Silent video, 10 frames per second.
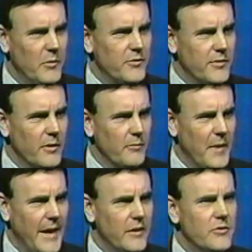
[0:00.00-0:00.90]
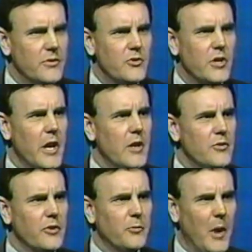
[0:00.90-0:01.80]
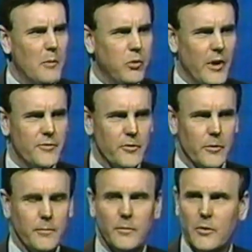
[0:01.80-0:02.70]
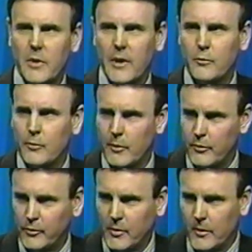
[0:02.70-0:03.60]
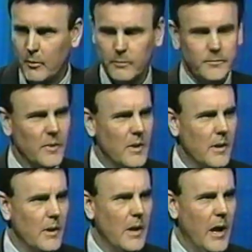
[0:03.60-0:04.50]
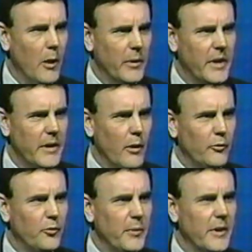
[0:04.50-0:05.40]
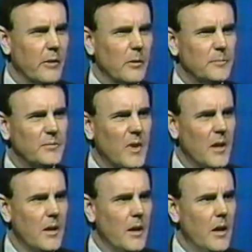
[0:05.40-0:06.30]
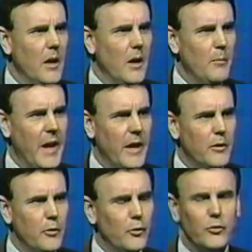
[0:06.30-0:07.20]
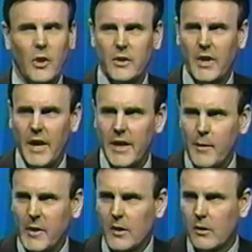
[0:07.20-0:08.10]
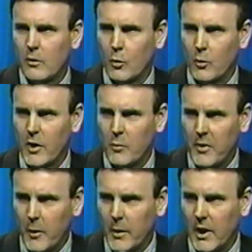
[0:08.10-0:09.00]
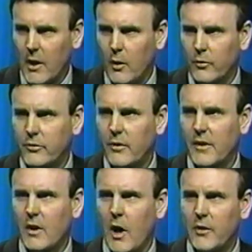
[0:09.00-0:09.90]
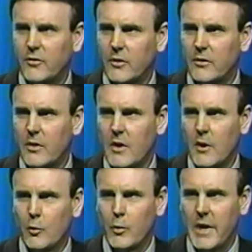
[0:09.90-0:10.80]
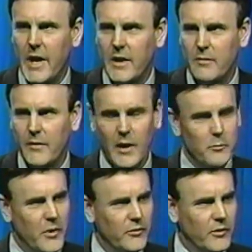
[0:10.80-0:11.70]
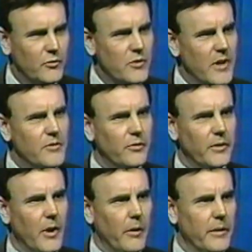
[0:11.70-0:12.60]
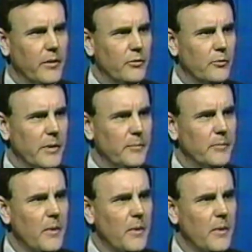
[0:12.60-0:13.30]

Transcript: this year of managing change, it's my pleasure to introduce to you our keynote speaker, a man whose dynamic career parallels the constant creative and business changes in our industry.